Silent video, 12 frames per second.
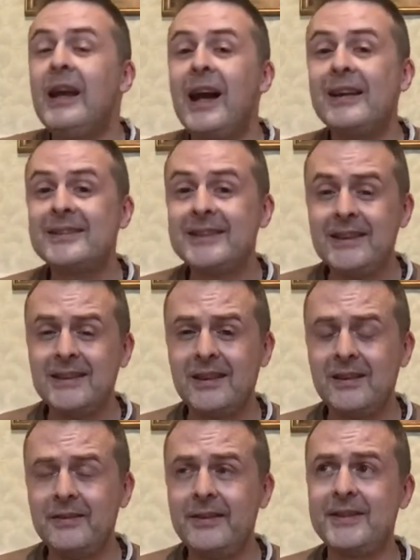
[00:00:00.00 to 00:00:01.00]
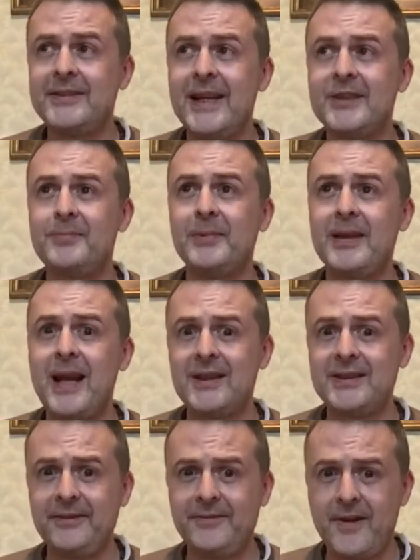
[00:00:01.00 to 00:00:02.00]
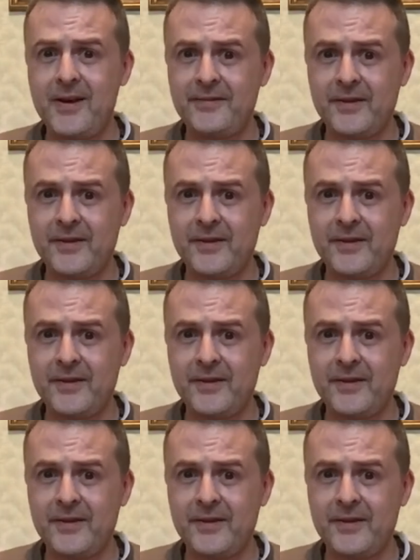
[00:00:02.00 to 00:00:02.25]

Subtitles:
And I didn't include the Tales from a Galaxy Far,